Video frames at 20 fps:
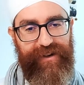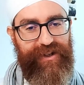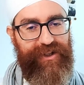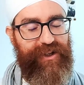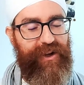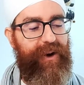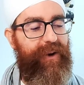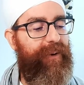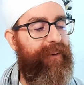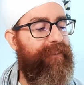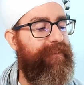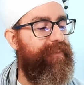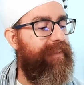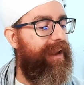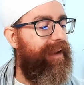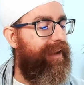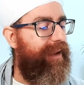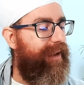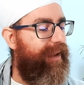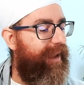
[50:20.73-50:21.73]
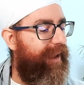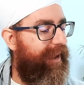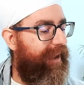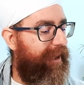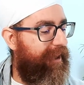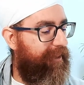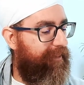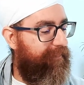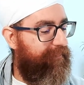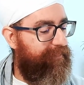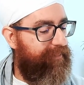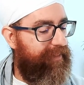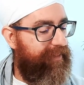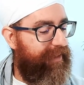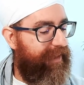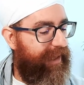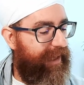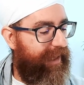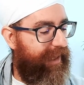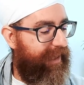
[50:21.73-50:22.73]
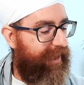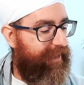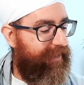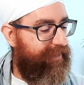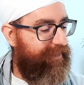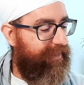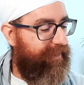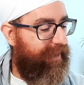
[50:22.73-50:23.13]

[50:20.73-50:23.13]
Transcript: So I